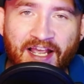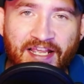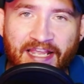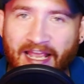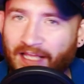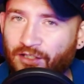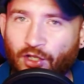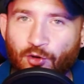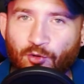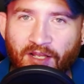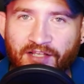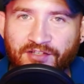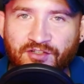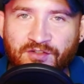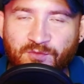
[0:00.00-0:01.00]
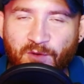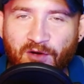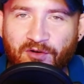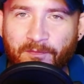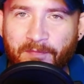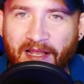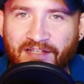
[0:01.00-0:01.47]
Hello, legends.
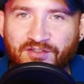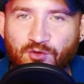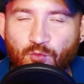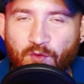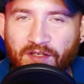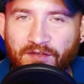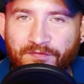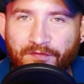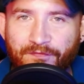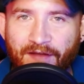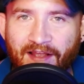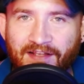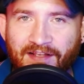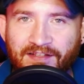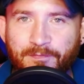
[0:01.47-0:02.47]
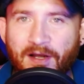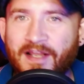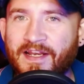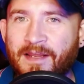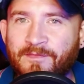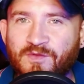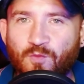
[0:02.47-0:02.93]
Welcome back to Will of the Fans. My
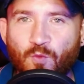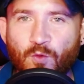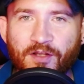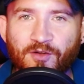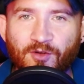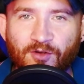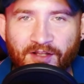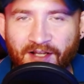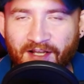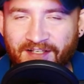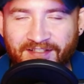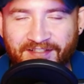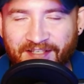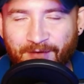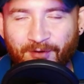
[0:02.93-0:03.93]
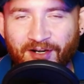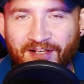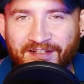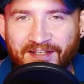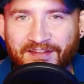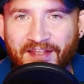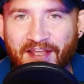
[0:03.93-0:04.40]
name's Will. See what I
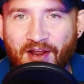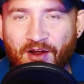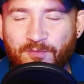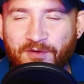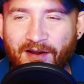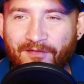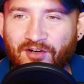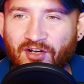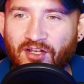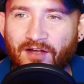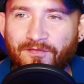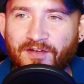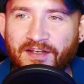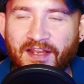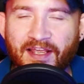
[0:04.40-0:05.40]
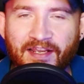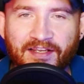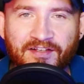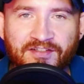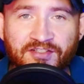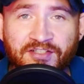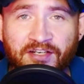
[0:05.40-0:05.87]
did there? I hope you're having a lovely day.
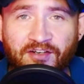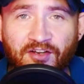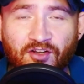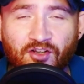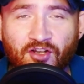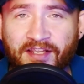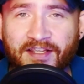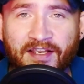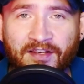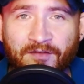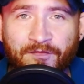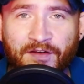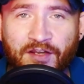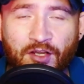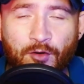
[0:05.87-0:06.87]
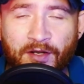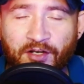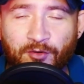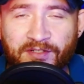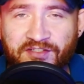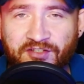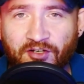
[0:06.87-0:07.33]
Consider liking the video. I
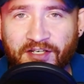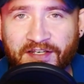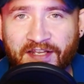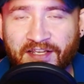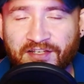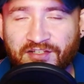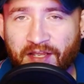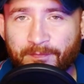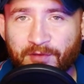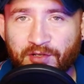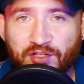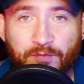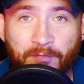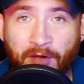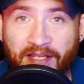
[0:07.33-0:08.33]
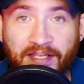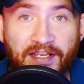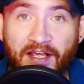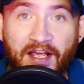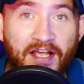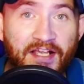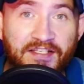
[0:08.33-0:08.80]
know it's early days yet, but you might
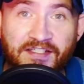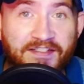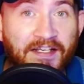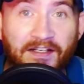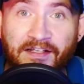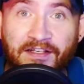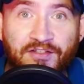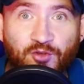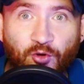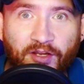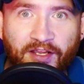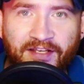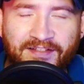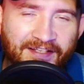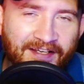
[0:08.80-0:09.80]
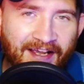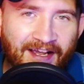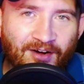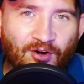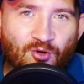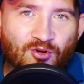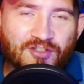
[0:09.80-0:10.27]
still enjoy it,
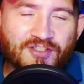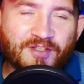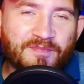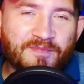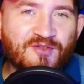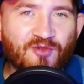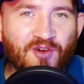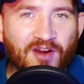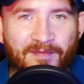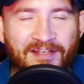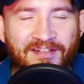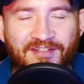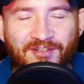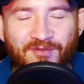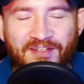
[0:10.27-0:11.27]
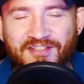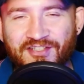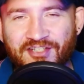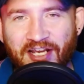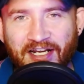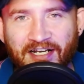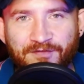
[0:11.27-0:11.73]
or subscribing to this
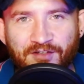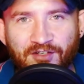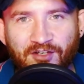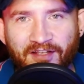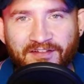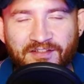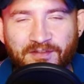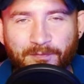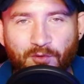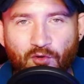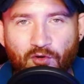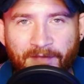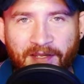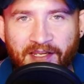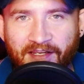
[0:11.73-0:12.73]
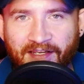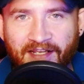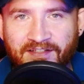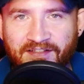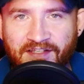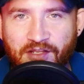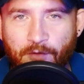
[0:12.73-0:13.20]
channel if you'd like to support me
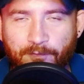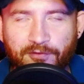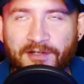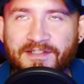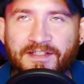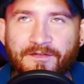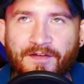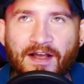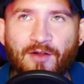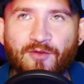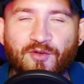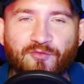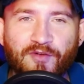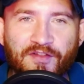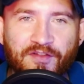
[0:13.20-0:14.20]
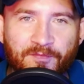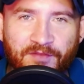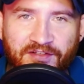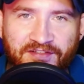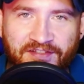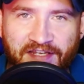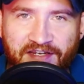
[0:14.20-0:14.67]
against the oppressive algorithm
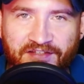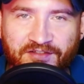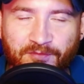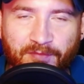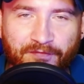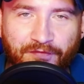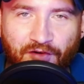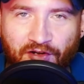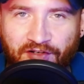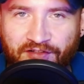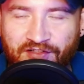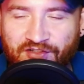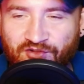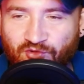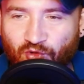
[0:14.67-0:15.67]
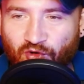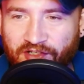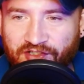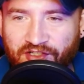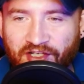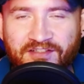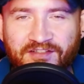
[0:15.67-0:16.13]
that seeks to pervert and destroy
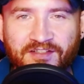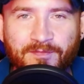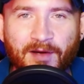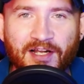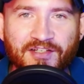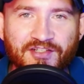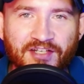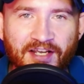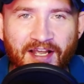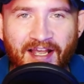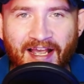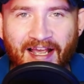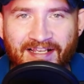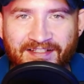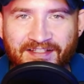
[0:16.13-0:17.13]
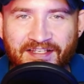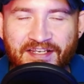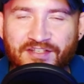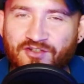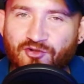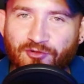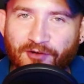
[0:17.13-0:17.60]
just as much as
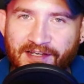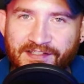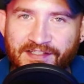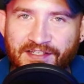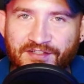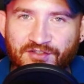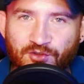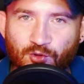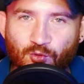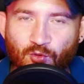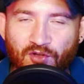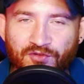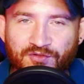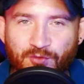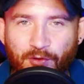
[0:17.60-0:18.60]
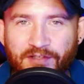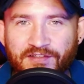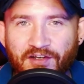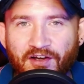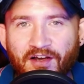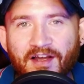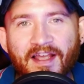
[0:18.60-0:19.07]
these crazies do on
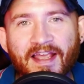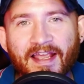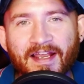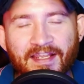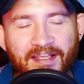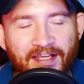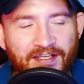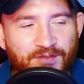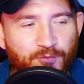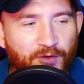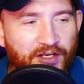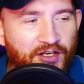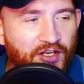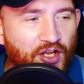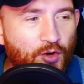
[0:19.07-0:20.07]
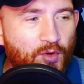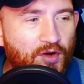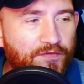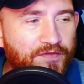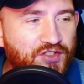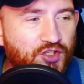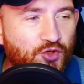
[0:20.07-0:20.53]
Twitter. Any case, we're going to go
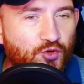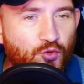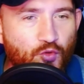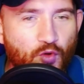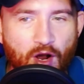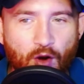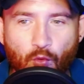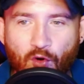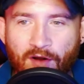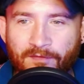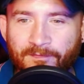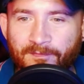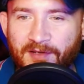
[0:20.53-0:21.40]
over to a One